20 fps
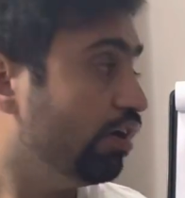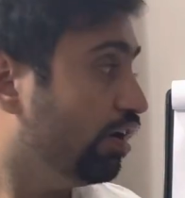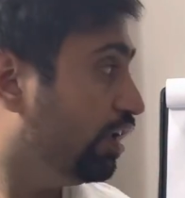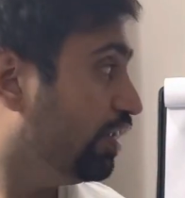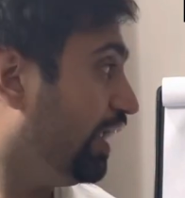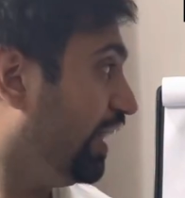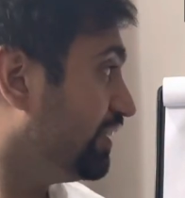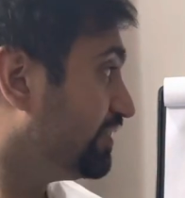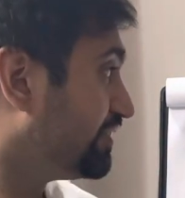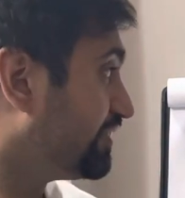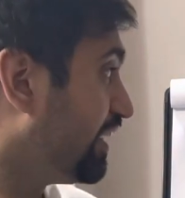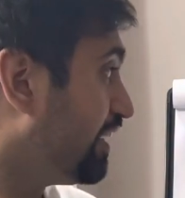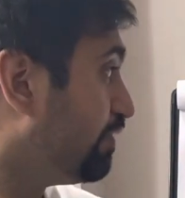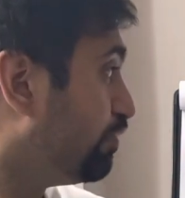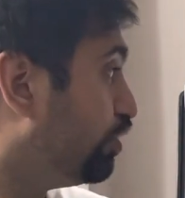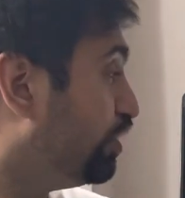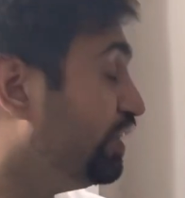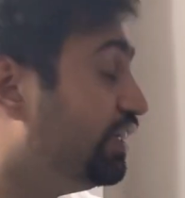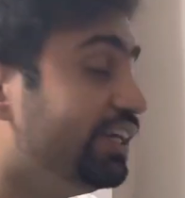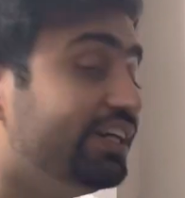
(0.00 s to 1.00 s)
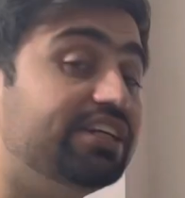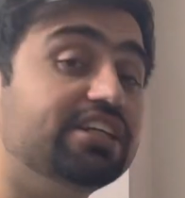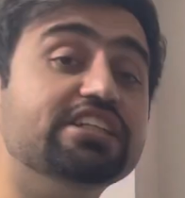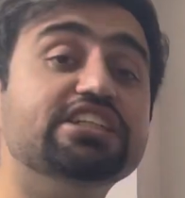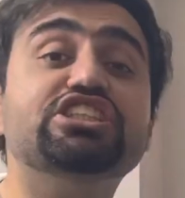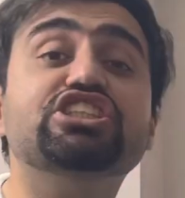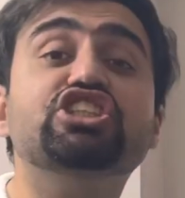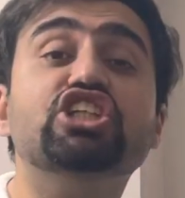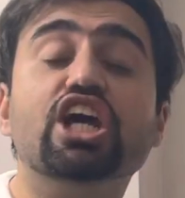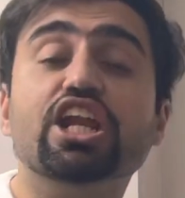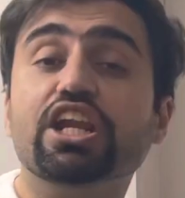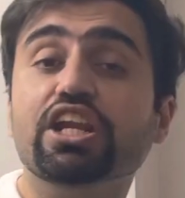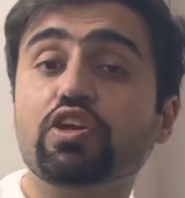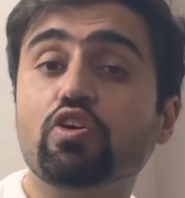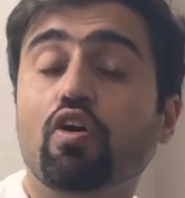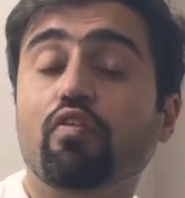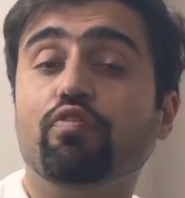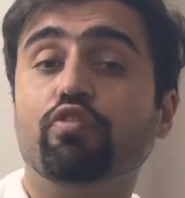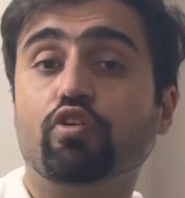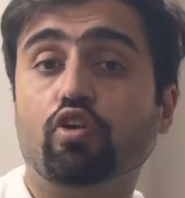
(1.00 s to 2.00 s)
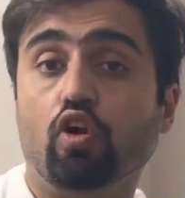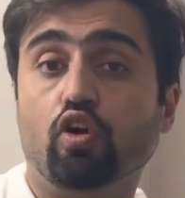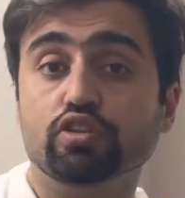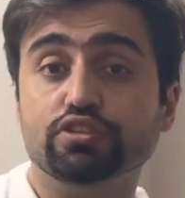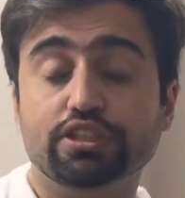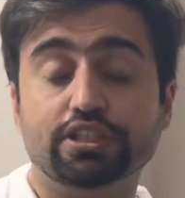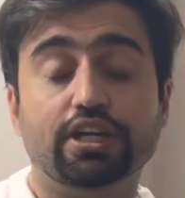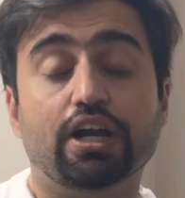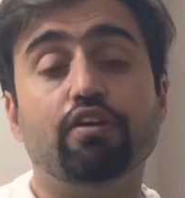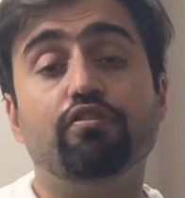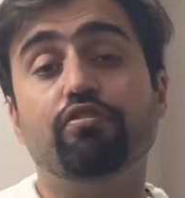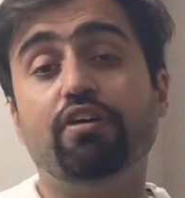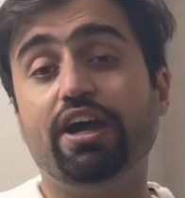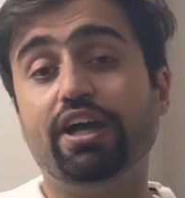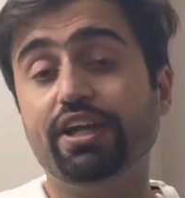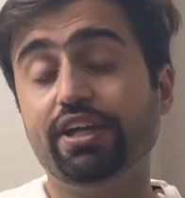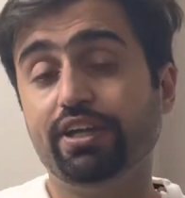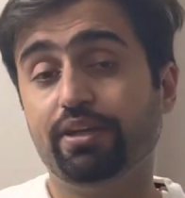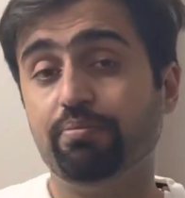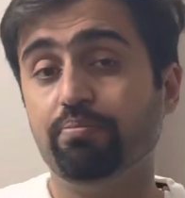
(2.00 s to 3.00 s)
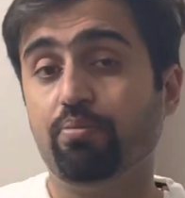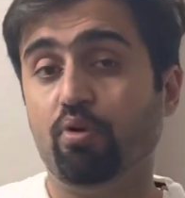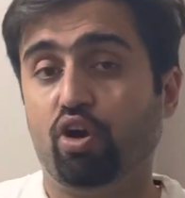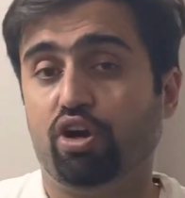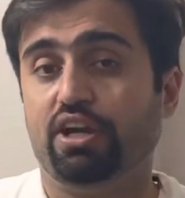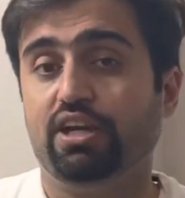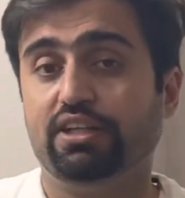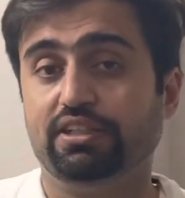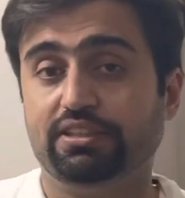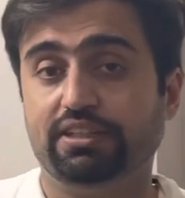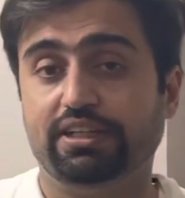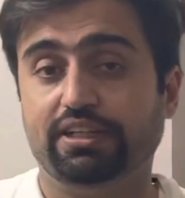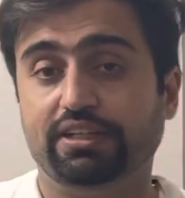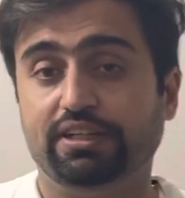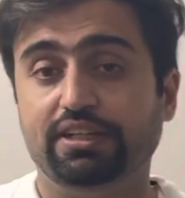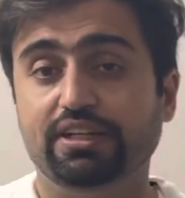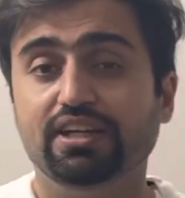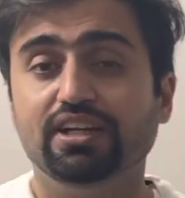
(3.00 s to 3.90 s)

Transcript: Last time we did journey of closing, a very important thing.